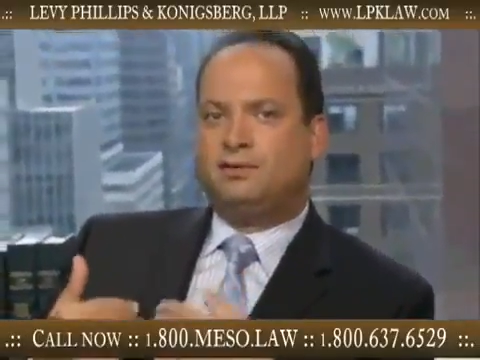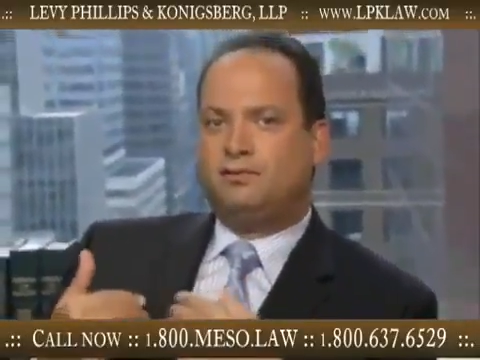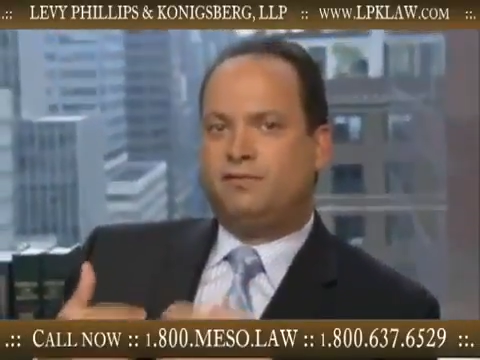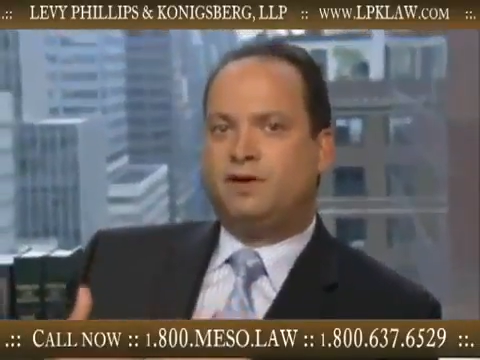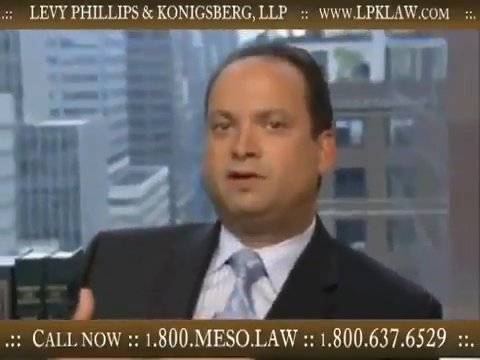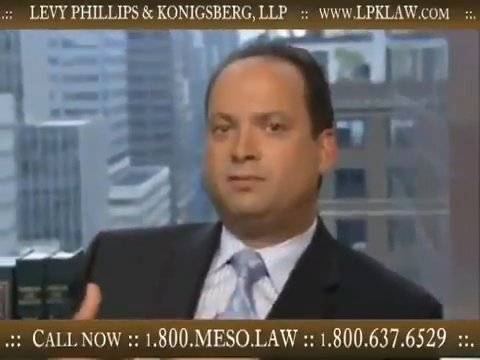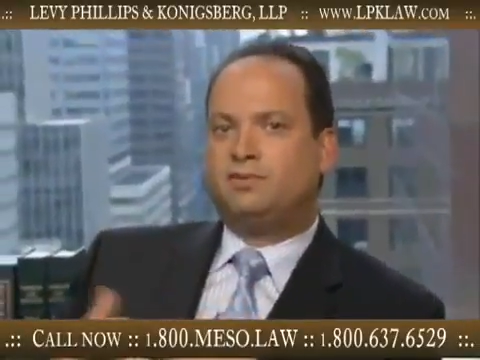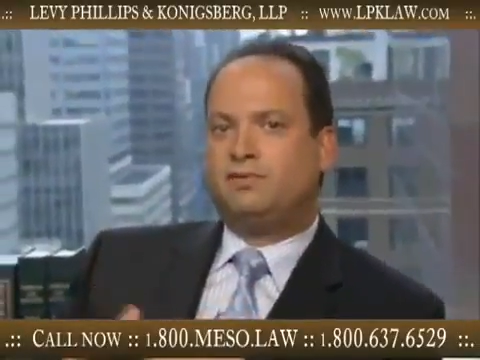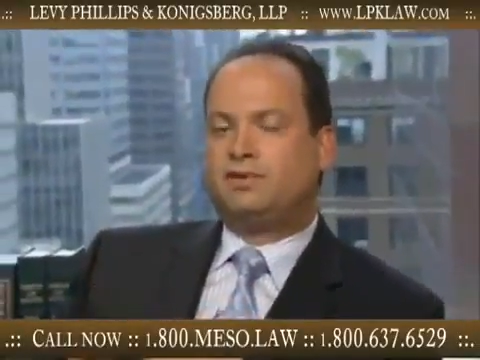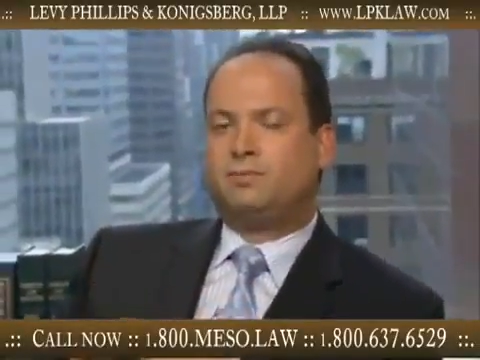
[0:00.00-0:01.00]
the
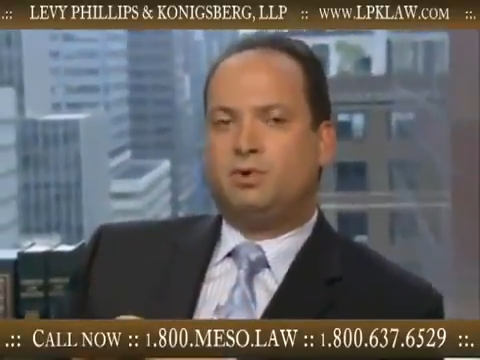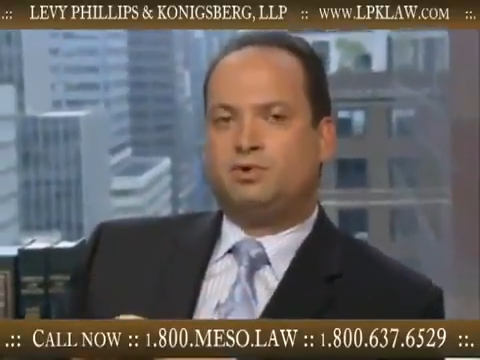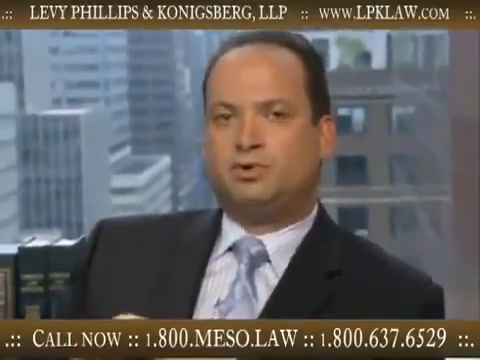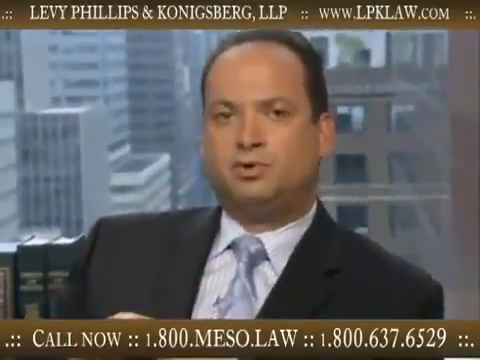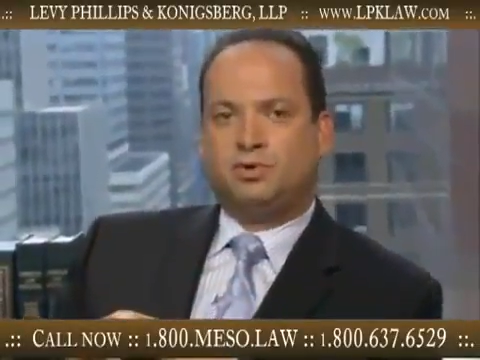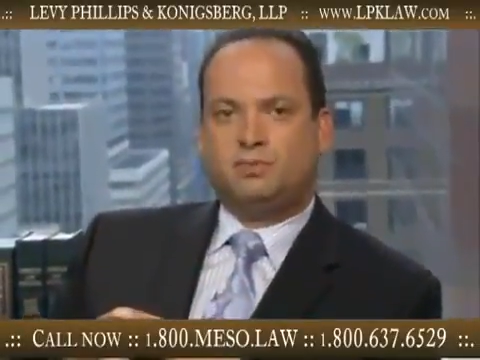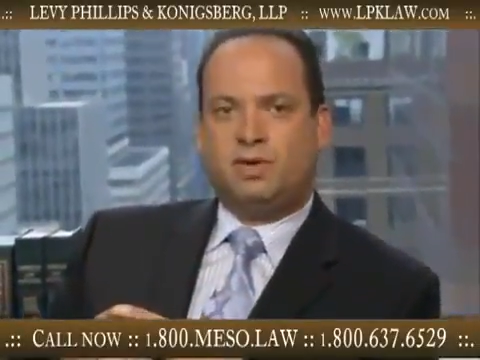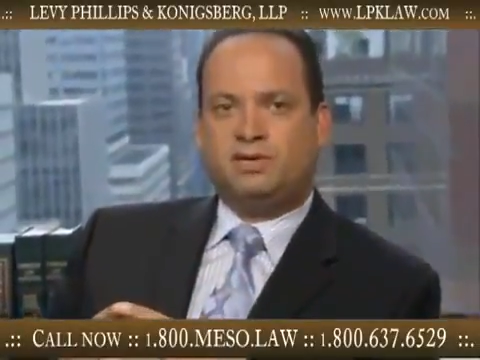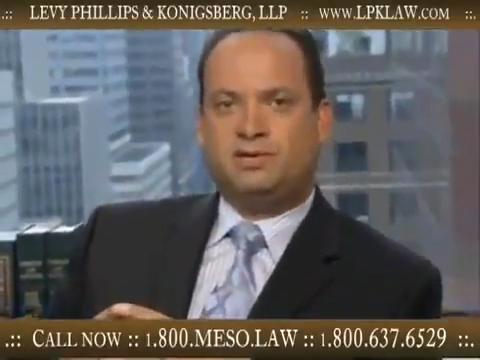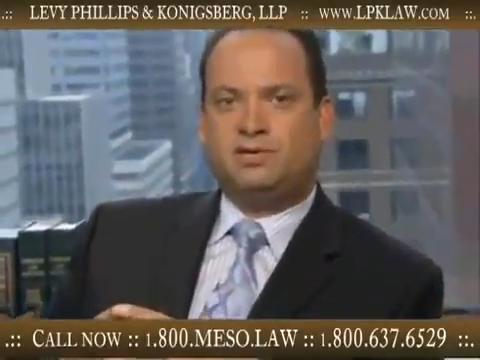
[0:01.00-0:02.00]
victims of exposure to
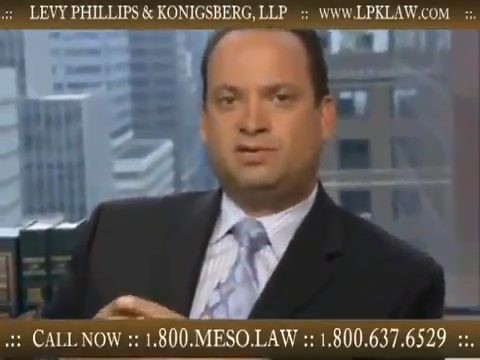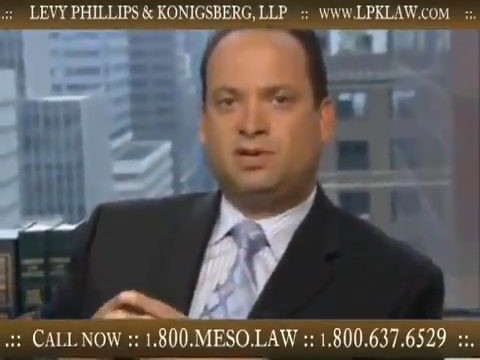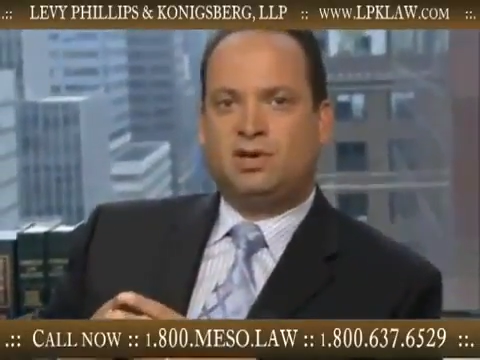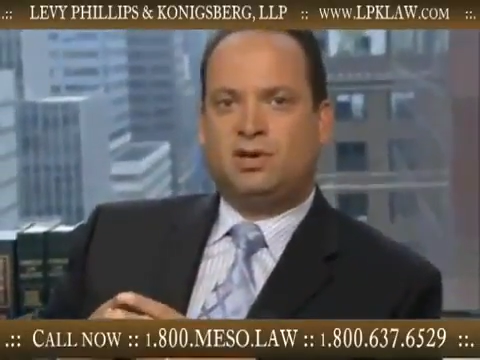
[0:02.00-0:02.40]
asbestos,